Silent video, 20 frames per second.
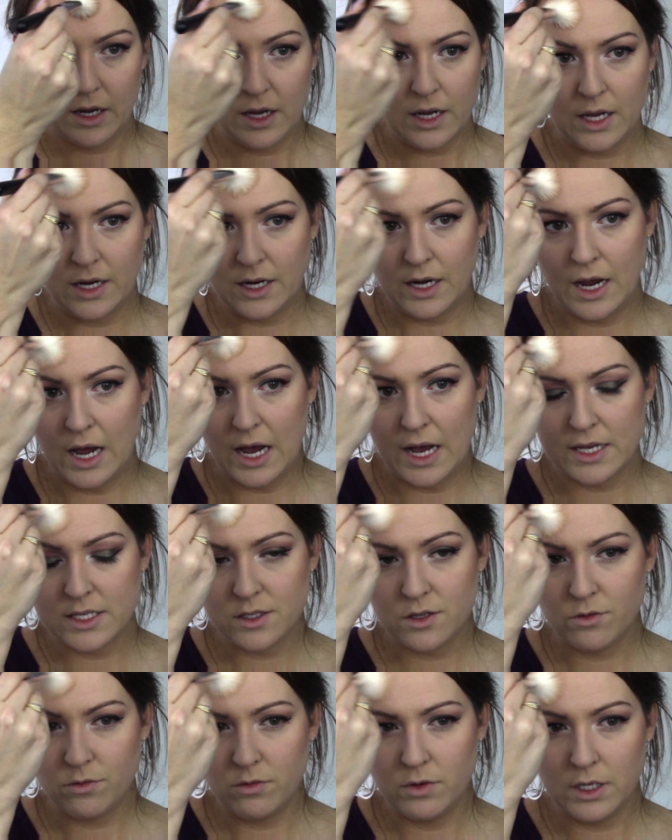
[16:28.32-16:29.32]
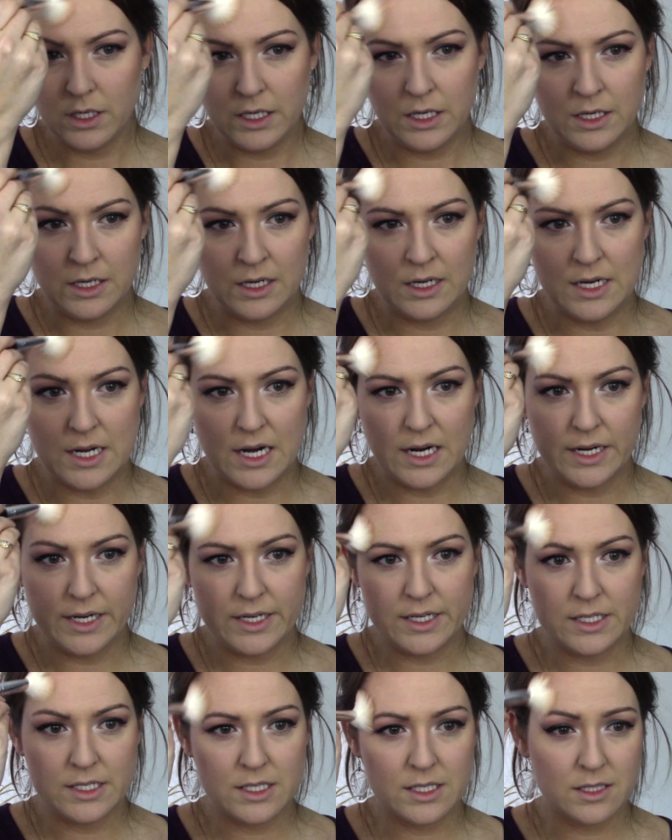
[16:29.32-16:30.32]
And it has a really
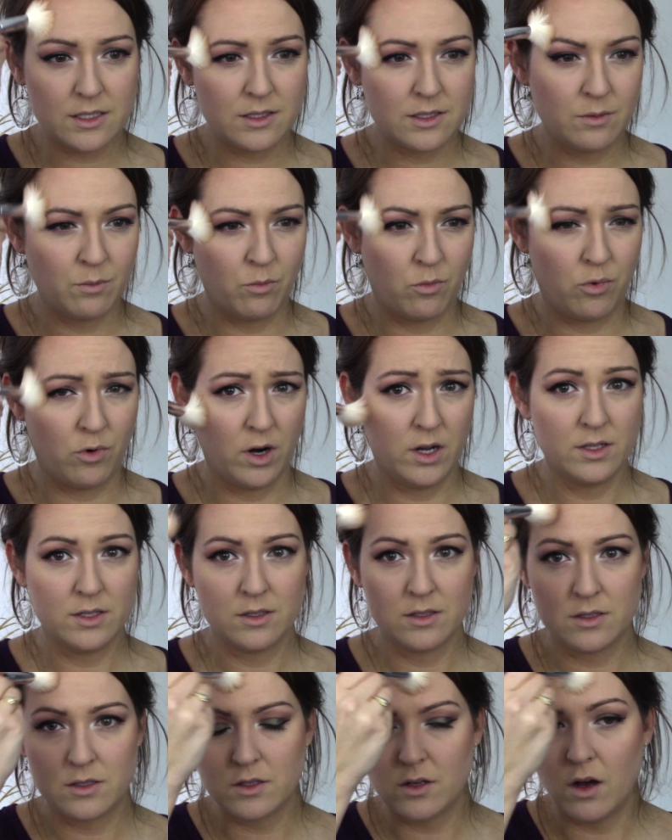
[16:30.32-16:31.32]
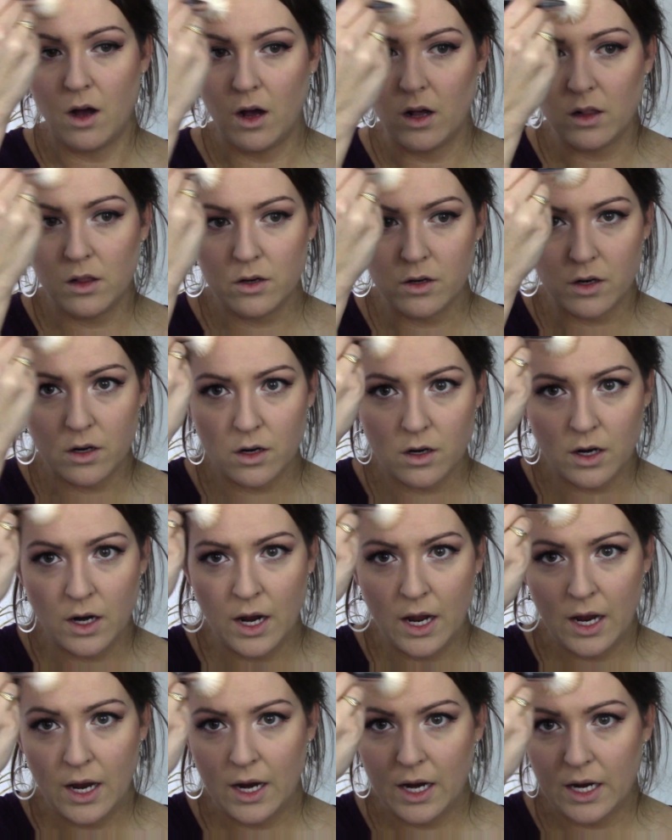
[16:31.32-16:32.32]
nice bronze color.
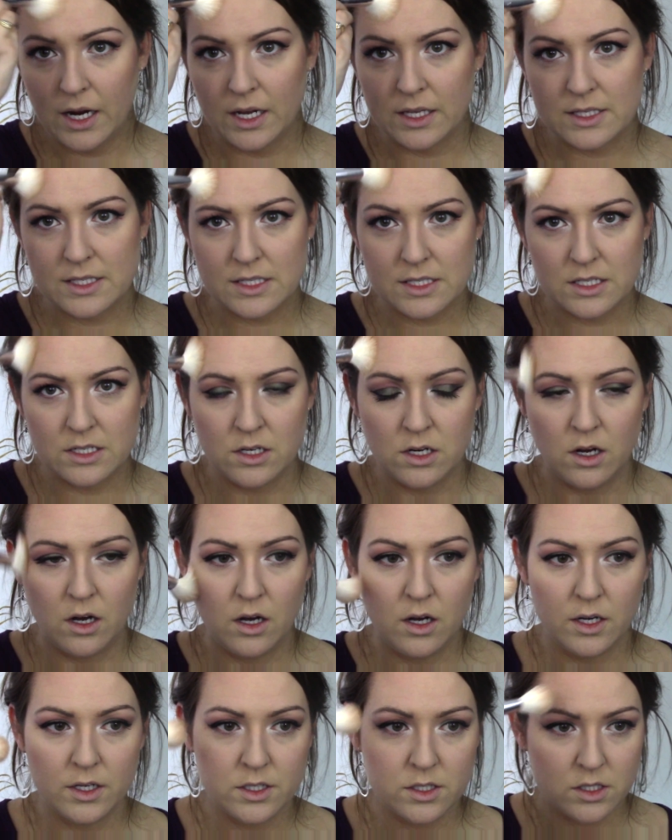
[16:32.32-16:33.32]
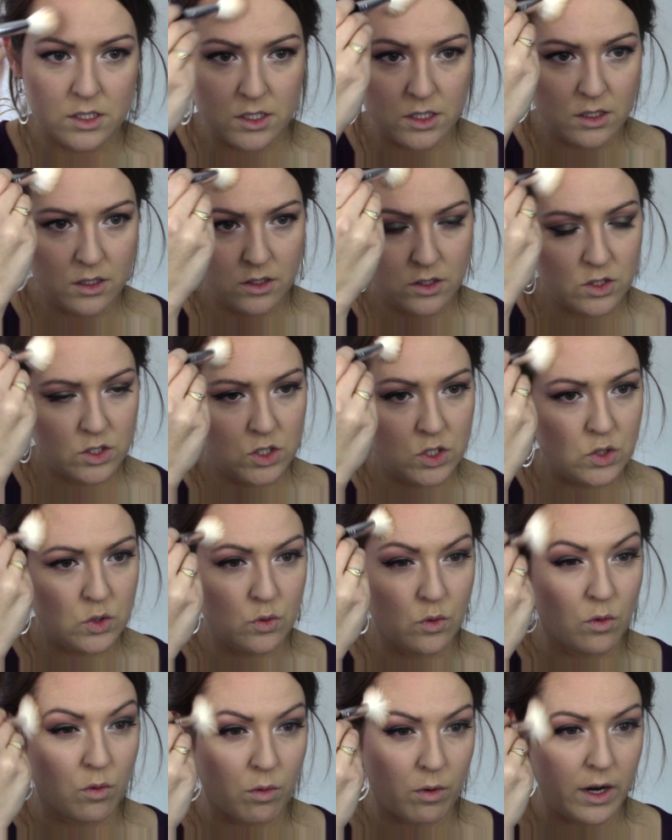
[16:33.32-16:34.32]
It's not too
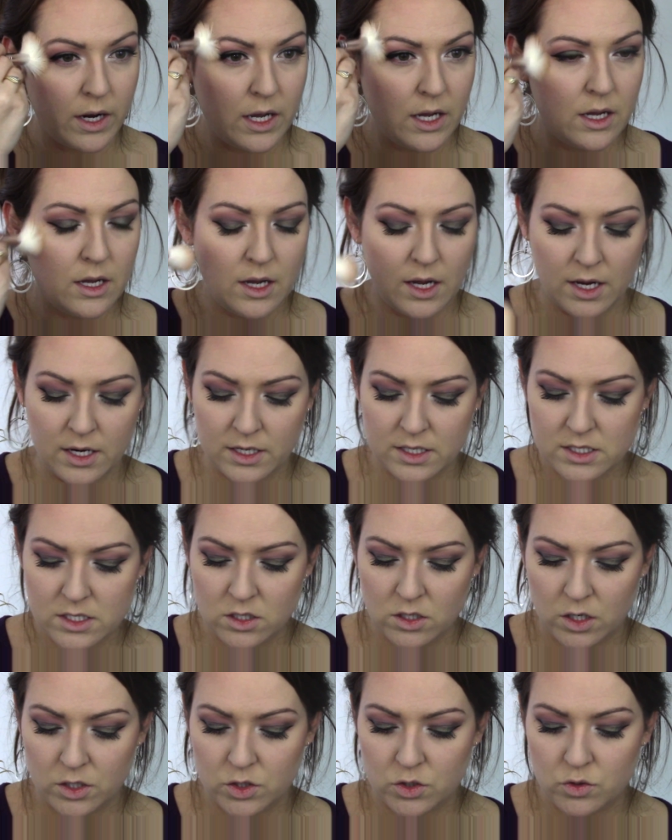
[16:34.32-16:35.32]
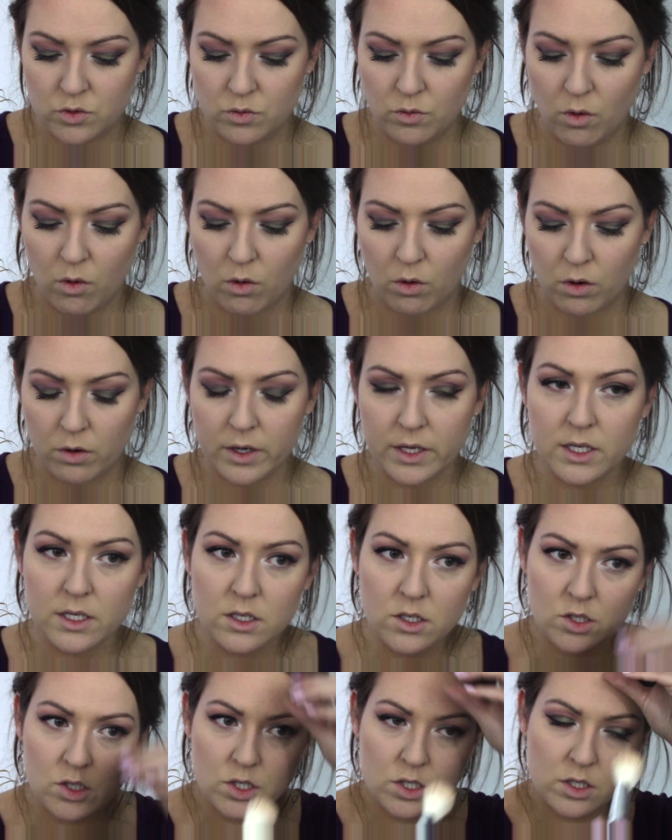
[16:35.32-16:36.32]
gray and it's not too
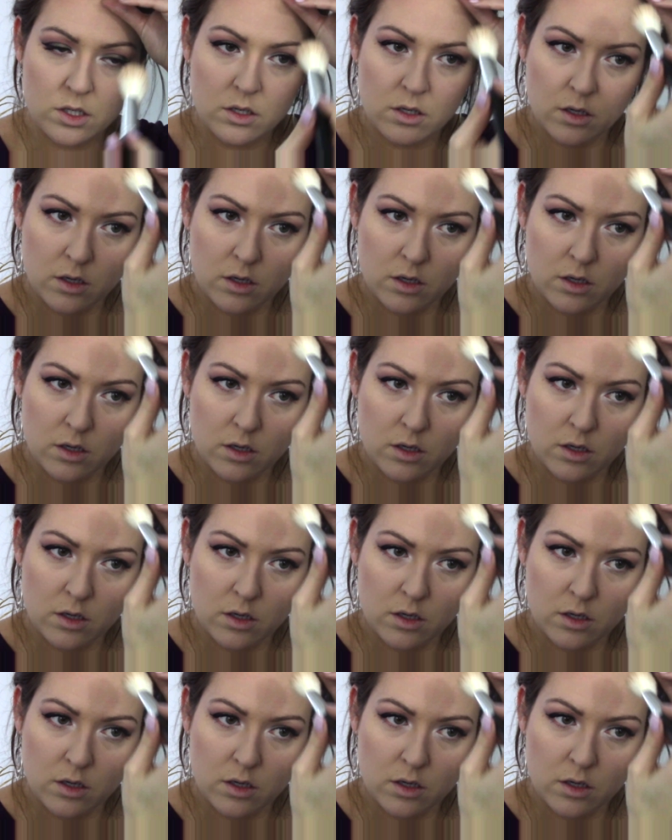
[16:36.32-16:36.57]
orange.